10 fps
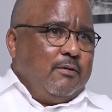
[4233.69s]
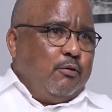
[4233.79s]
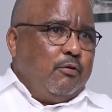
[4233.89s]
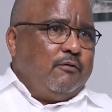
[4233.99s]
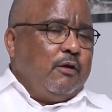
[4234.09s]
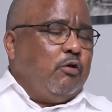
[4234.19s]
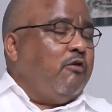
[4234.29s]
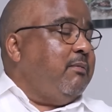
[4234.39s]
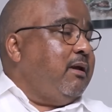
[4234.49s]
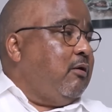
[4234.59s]
Those in
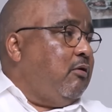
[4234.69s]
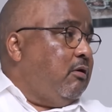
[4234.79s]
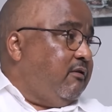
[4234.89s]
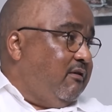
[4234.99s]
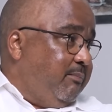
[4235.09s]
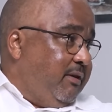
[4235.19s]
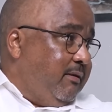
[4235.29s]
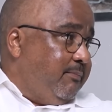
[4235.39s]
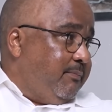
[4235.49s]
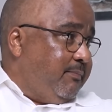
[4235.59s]
government are called CPDM.